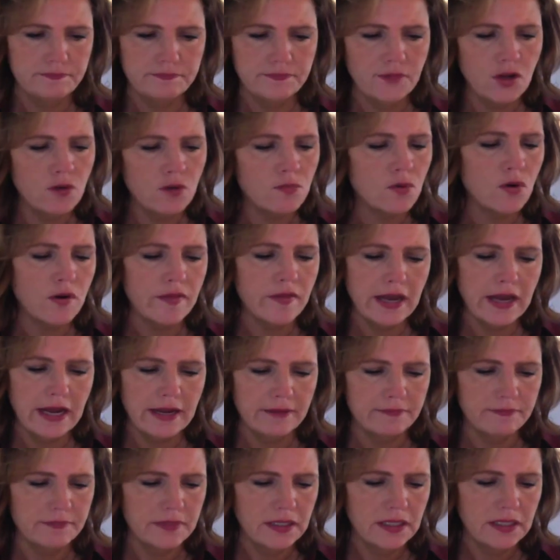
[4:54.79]
No more of that.
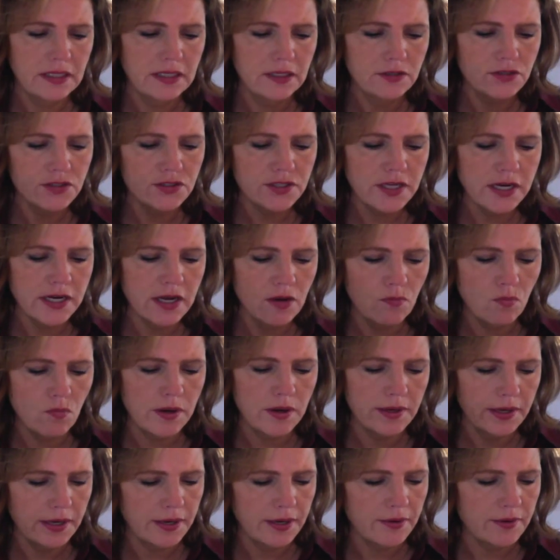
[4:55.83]
I'm just going to get one
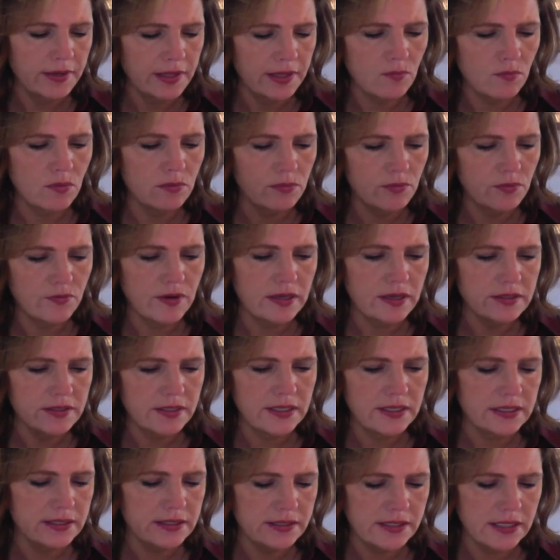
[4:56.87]
here, and then we'll move on to the
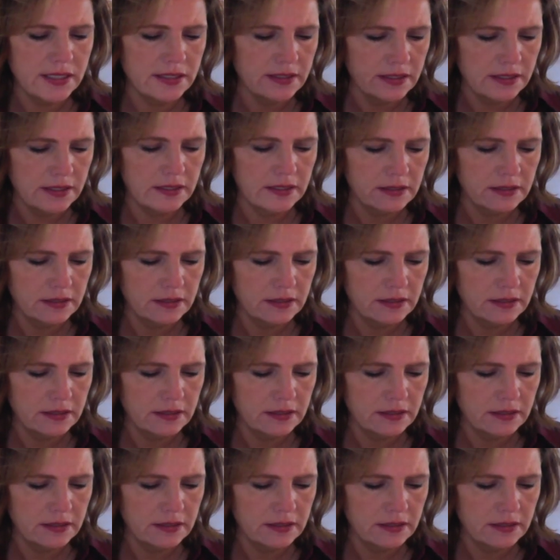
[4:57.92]
extended.